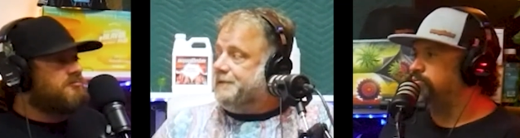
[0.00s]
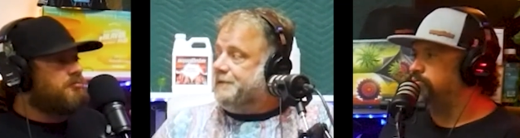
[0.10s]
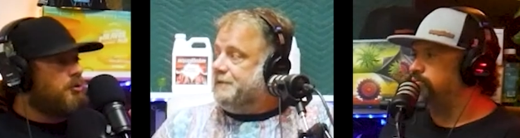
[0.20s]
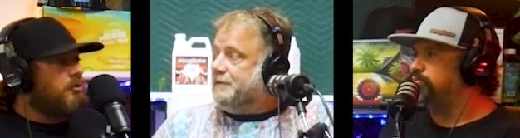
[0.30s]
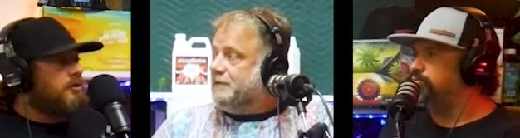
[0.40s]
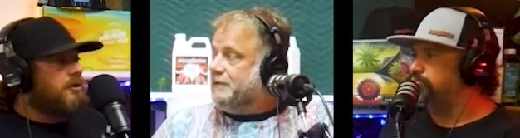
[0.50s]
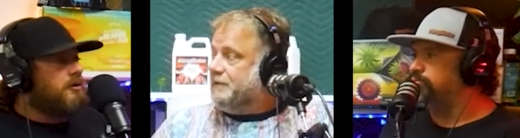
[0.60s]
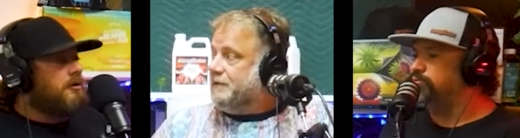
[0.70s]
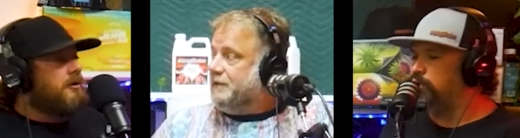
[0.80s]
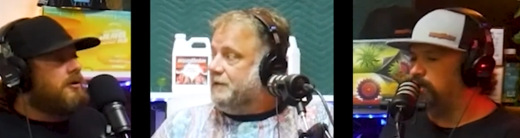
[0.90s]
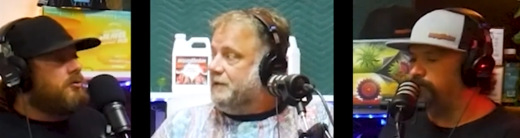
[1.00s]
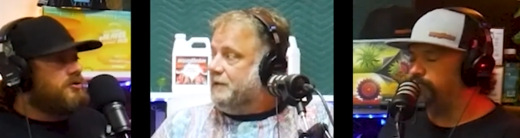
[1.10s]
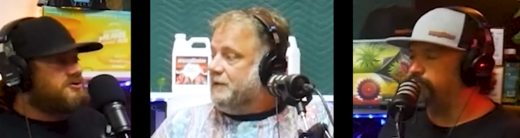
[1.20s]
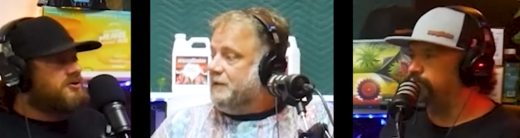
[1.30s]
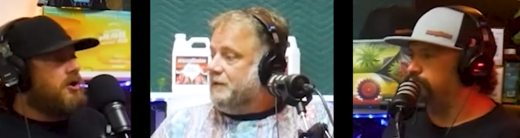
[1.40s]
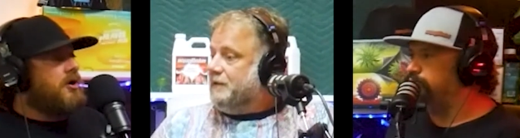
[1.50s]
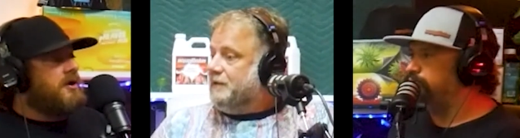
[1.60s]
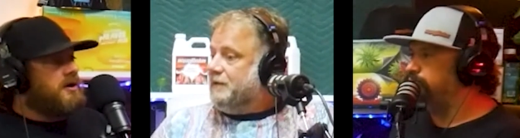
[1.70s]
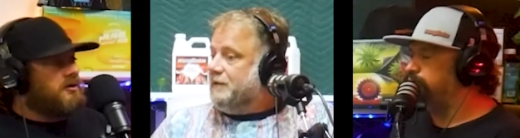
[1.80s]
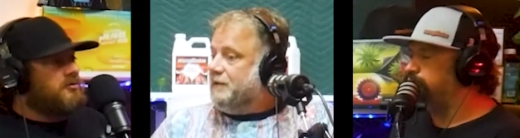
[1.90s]
Speaker 1: the board. Right. We saw
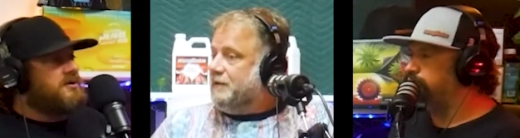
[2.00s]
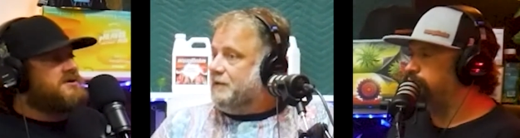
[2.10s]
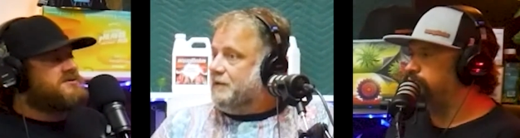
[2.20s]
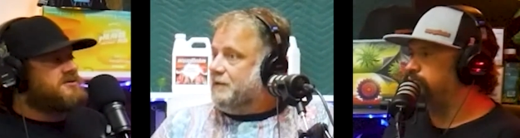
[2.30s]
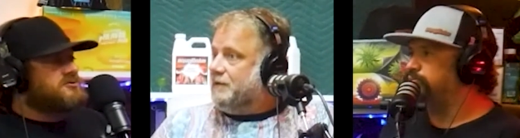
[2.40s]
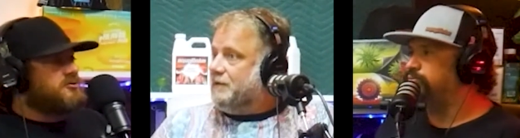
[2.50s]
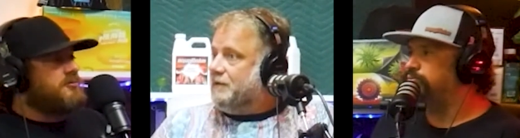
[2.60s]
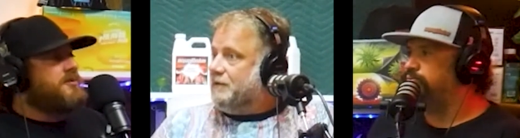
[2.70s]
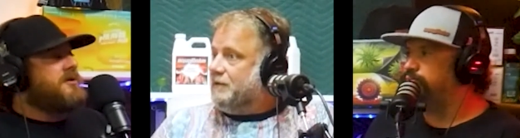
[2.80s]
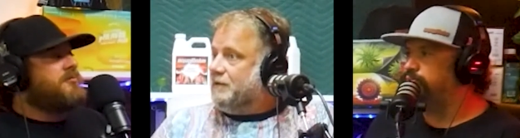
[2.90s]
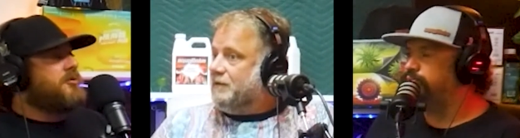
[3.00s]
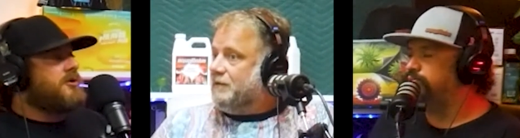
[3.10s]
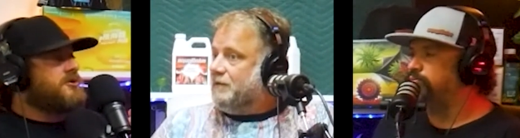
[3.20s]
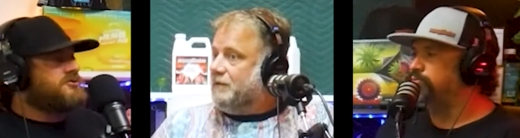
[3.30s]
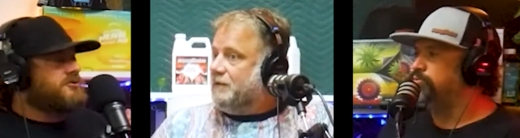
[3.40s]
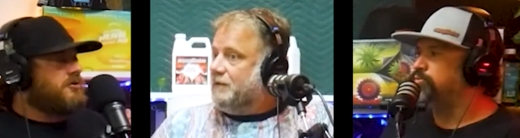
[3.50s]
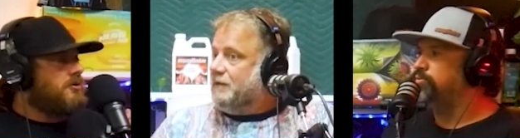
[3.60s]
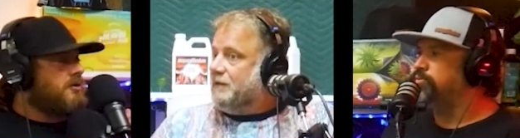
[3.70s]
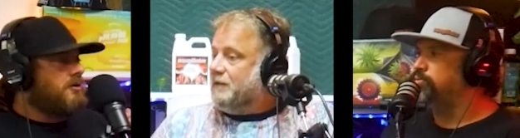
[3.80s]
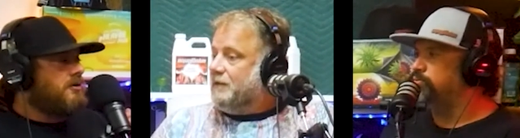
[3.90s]
increase in terpene production
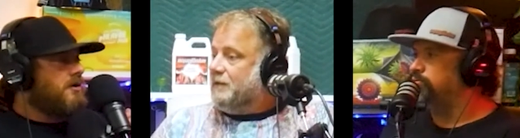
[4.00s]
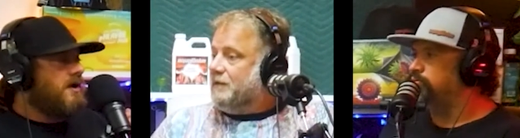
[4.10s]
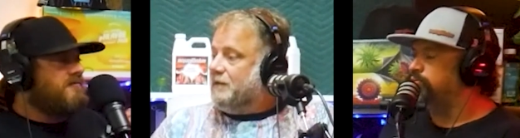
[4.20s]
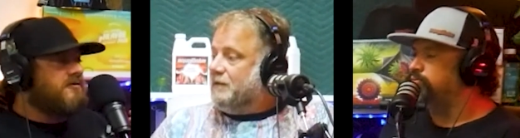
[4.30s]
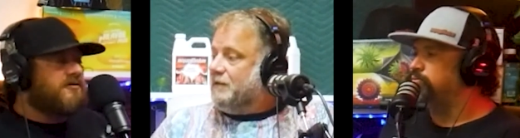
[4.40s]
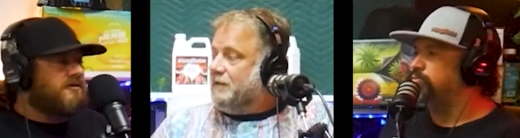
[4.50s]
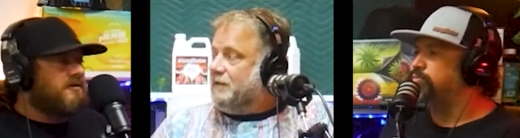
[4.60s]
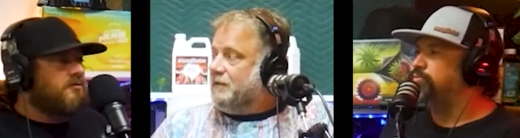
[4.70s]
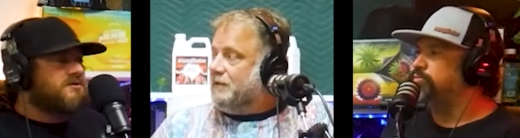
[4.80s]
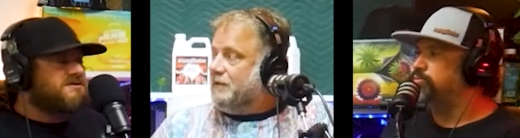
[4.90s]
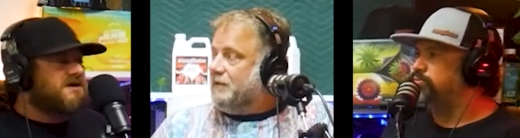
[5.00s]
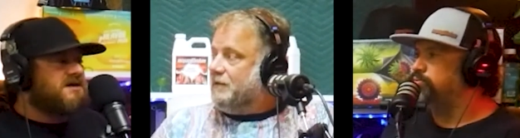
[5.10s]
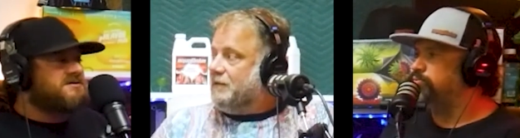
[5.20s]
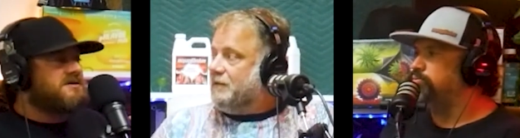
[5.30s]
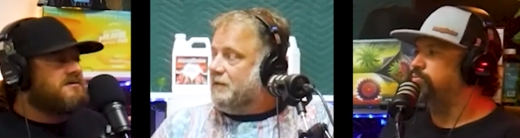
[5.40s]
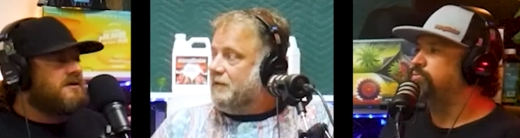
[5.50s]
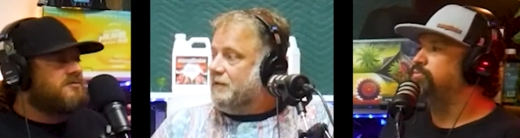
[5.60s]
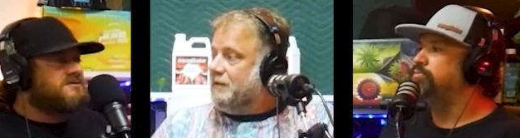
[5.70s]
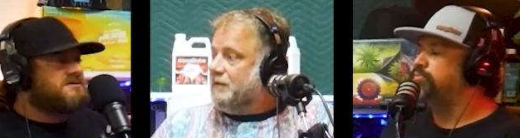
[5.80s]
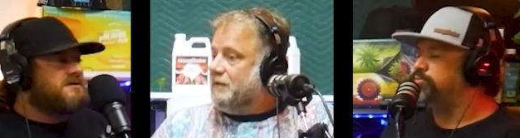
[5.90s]
on everything that was tested
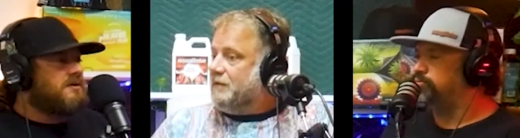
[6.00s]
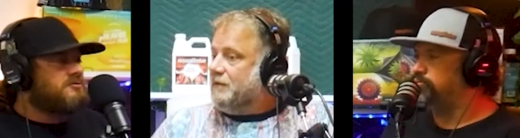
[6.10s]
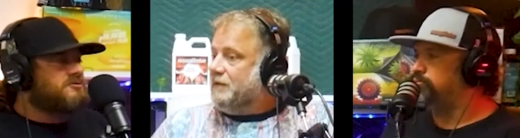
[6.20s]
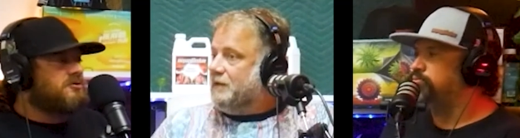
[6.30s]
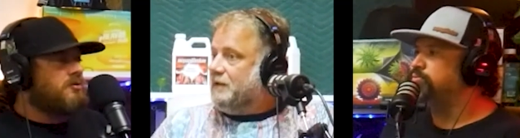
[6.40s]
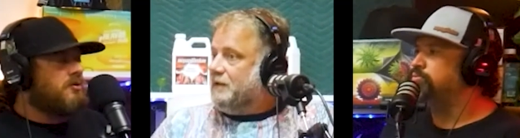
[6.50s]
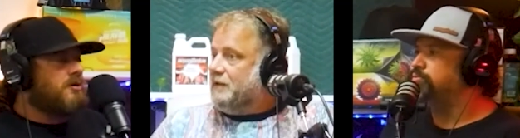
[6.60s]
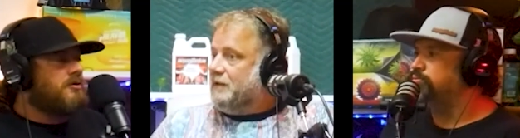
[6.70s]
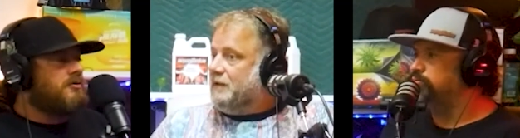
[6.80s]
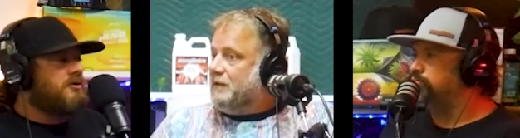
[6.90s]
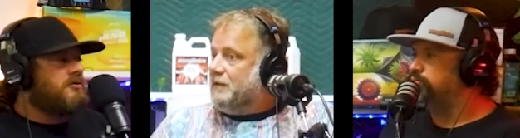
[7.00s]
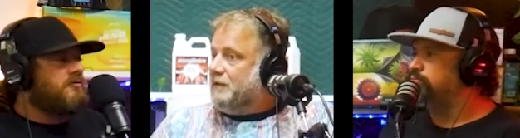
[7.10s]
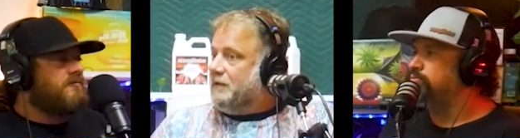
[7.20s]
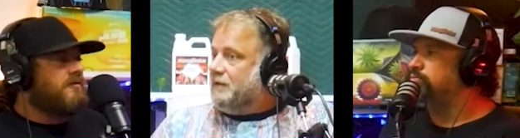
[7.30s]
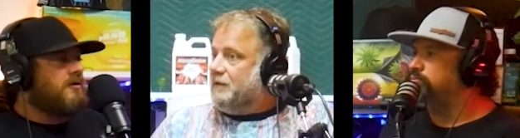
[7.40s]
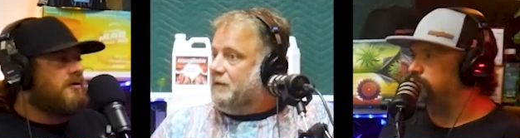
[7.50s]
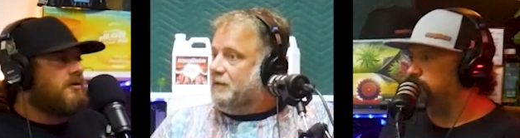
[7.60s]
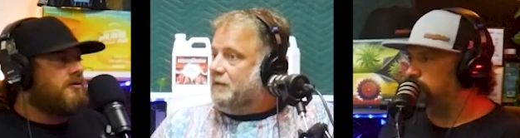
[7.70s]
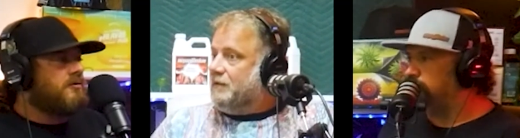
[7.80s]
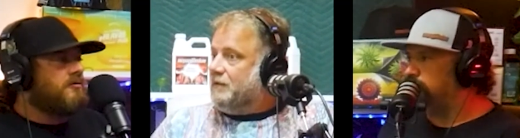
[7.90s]
that was that was grown under you uh,
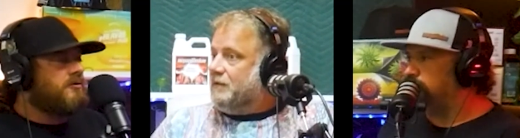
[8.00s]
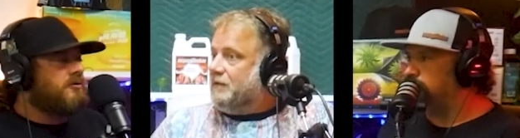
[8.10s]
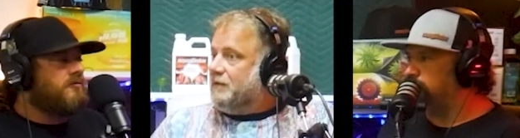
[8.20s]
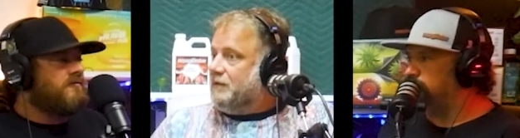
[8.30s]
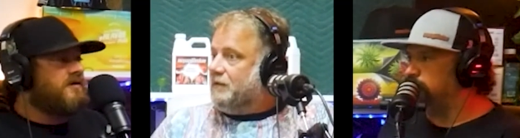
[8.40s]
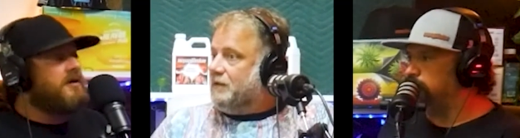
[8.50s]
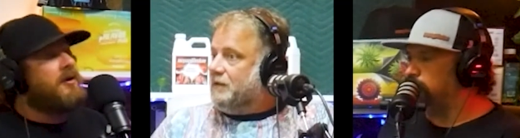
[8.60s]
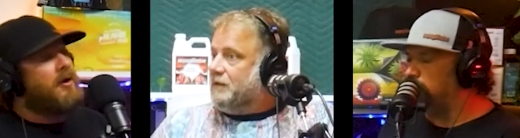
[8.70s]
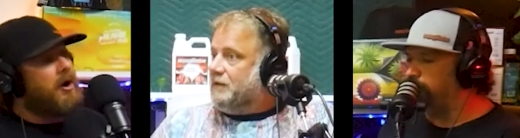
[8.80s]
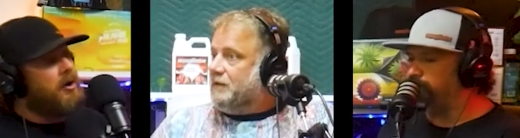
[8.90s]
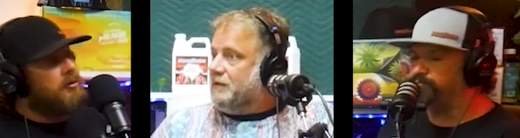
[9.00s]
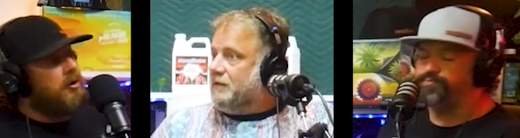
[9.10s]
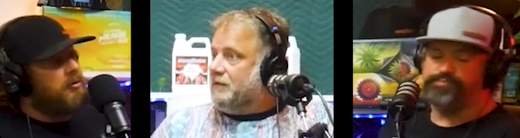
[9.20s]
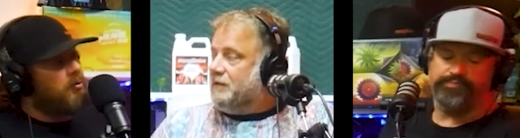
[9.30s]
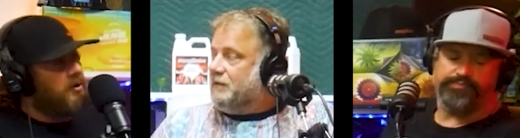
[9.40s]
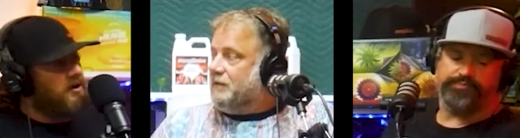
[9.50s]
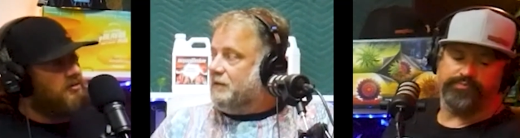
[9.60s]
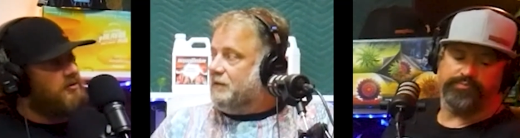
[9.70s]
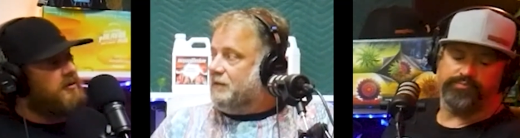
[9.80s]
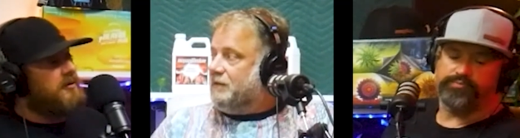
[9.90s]
under the UV. Right. Along
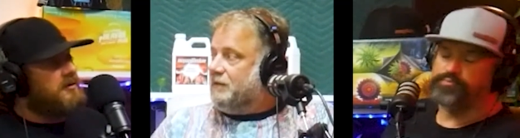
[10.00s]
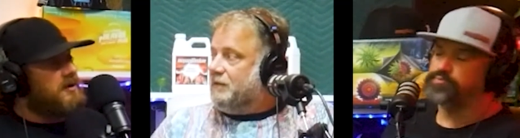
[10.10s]
with